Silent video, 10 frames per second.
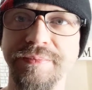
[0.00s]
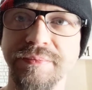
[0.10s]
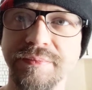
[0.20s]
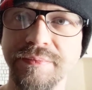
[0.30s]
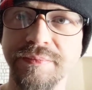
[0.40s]

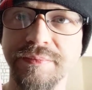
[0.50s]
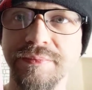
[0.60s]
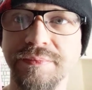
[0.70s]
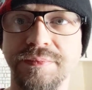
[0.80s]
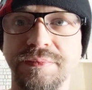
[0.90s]

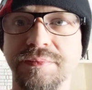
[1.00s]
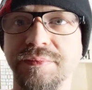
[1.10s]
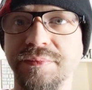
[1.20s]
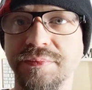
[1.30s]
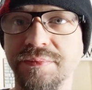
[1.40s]

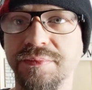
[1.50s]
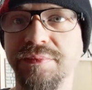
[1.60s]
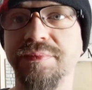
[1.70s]
[no speech]